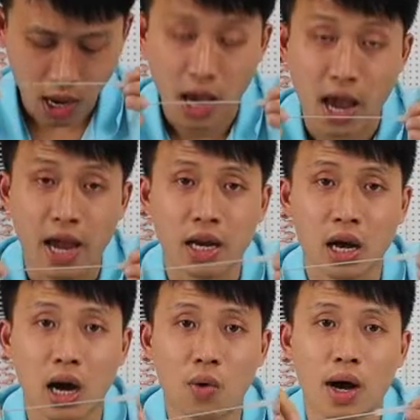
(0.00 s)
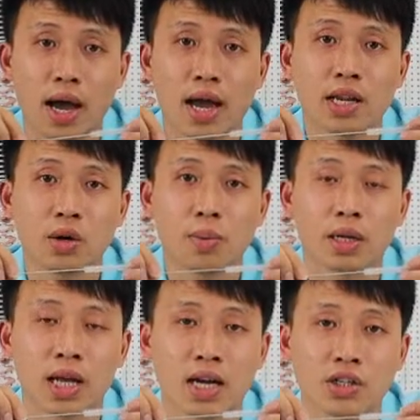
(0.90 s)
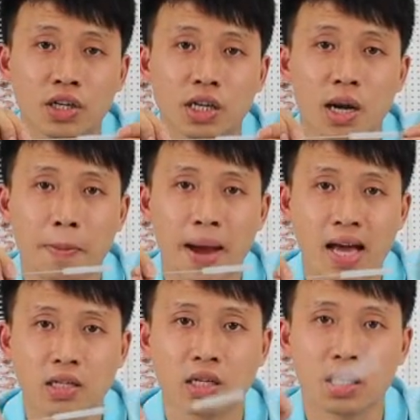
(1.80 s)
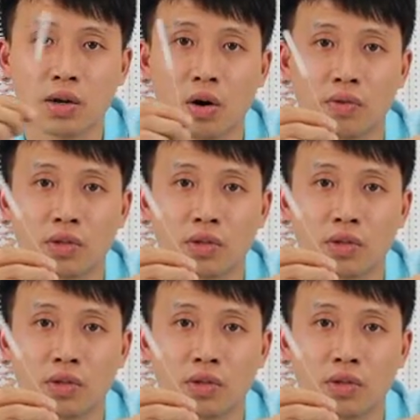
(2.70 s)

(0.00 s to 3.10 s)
And our annual production capacity of